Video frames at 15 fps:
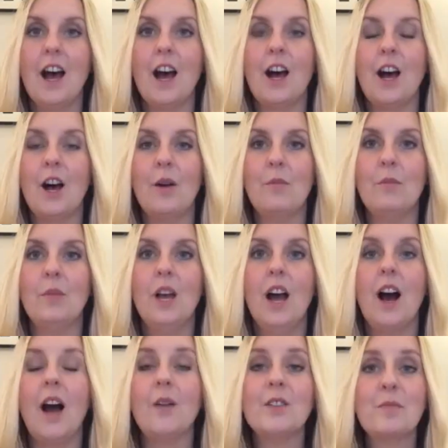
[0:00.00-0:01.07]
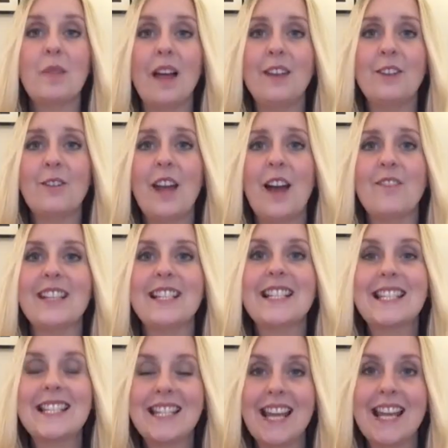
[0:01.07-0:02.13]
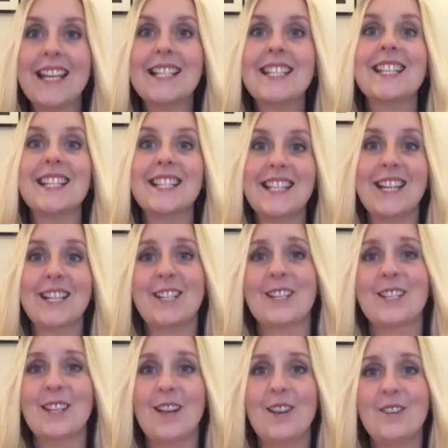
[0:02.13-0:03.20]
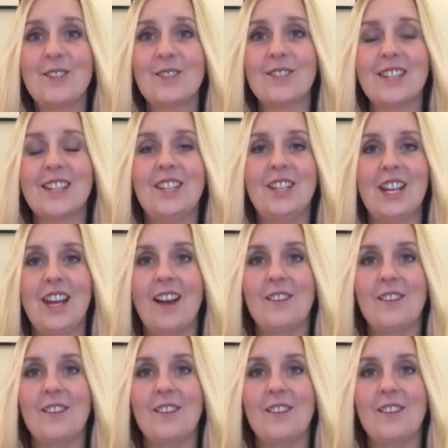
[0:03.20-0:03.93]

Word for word: Um, I was planning on having six stitching socials this year.